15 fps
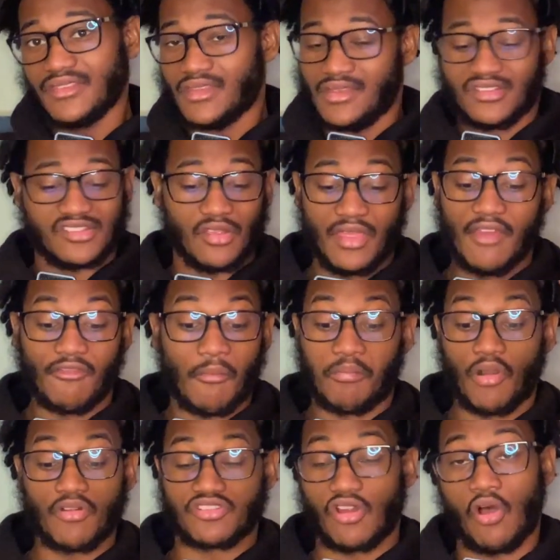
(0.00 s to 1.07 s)
So they've
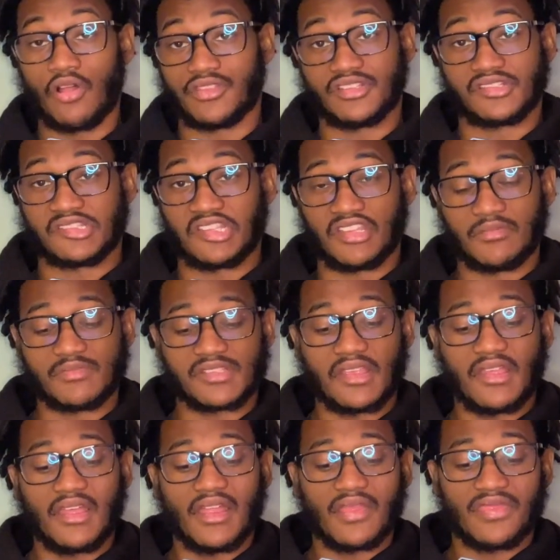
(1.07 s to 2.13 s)
approached all these teams.
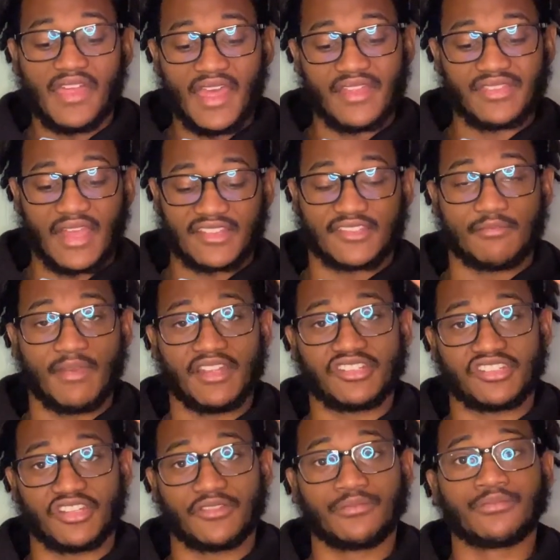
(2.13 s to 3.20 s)
Then, not to
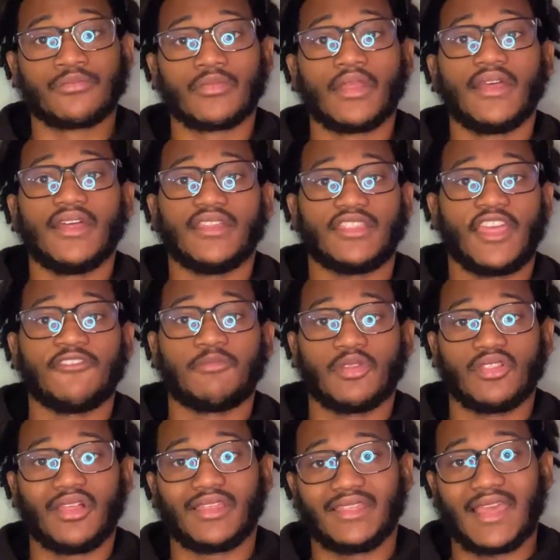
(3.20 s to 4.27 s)
mention, they've been
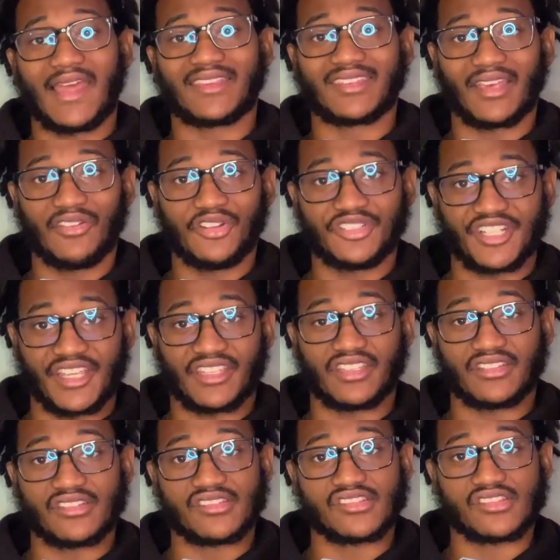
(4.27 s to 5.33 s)
looking at Taylor
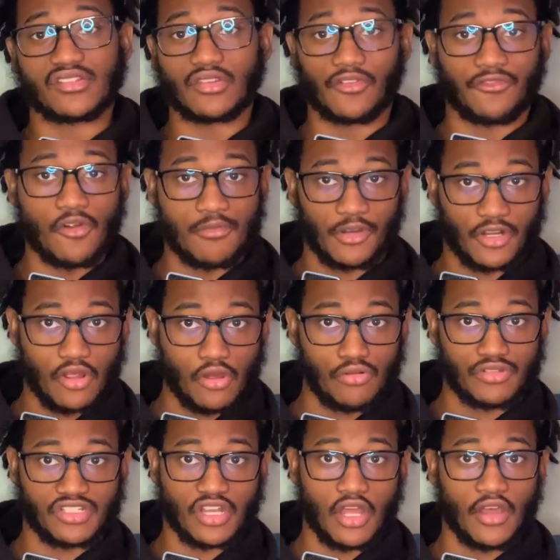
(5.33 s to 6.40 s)
Jenkins, the former
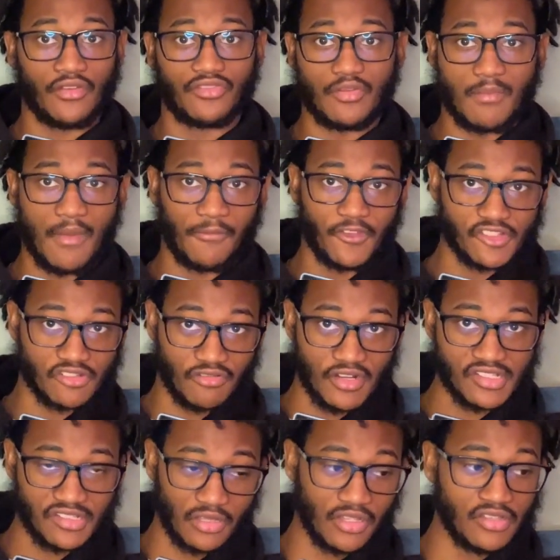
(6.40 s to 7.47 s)
coach of the Memphis
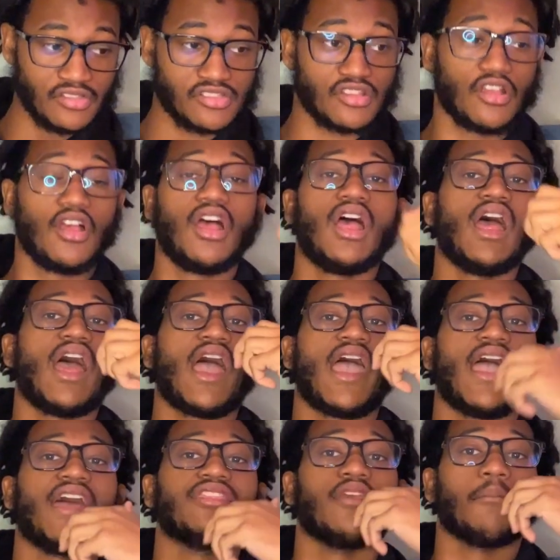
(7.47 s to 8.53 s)
Grizzlies,
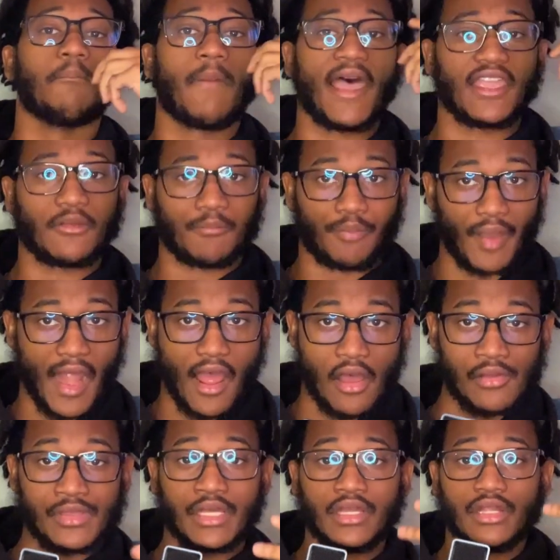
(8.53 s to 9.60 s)
and Mike
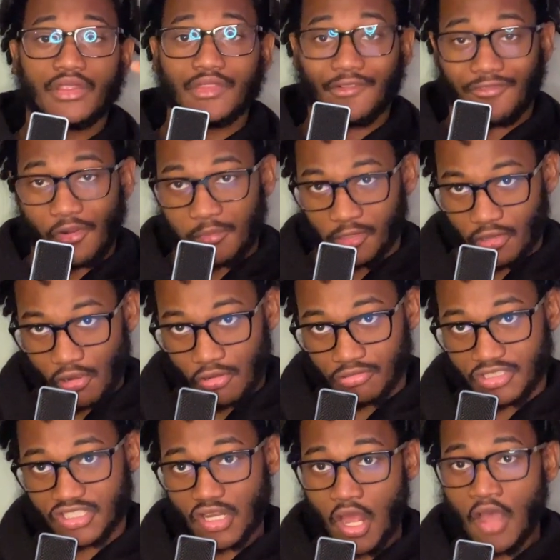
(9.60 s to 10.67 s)
Brown, the former
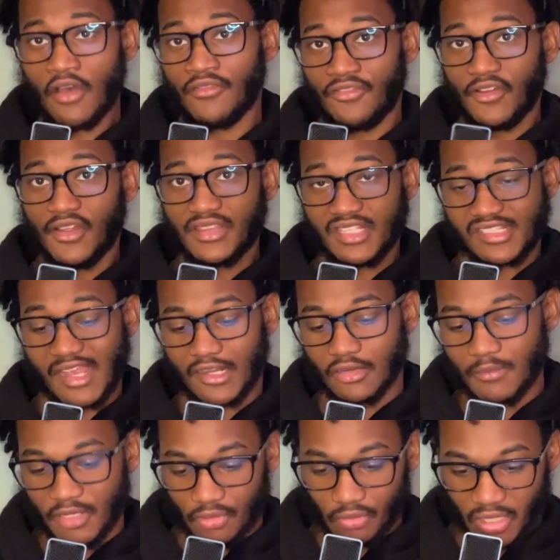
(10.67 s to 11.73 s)
coach of the
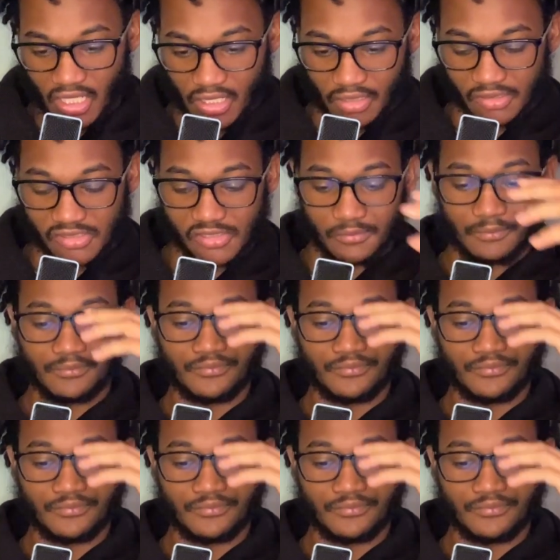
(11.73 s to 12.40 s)
Sacramento Kings.